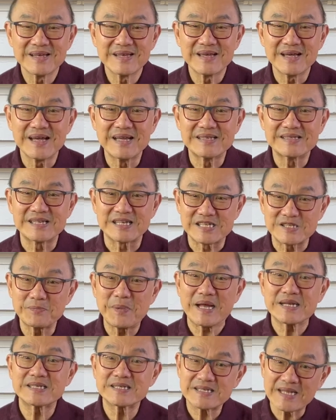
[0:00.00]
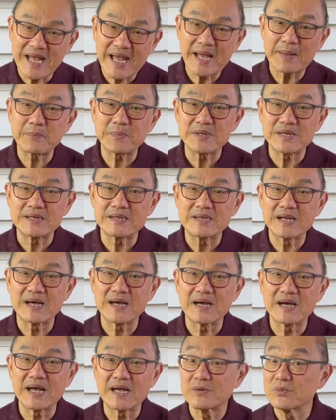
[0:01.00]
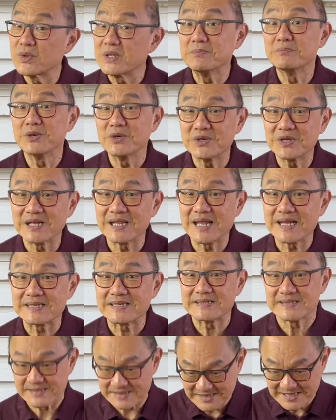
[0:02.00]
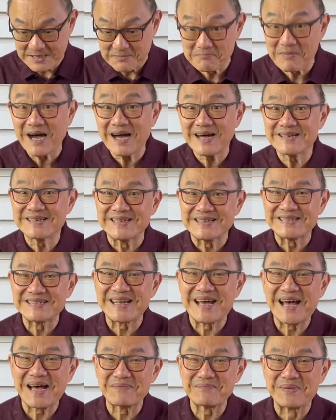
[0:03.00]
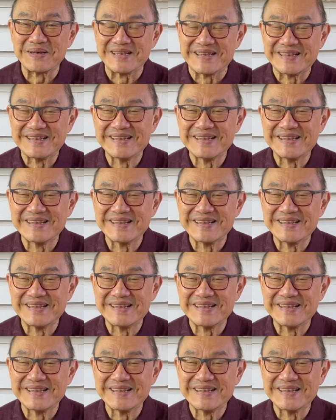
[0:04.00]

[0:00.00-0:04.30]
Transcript: It's expected to happen, uh, and we boot collectors demand it to happen.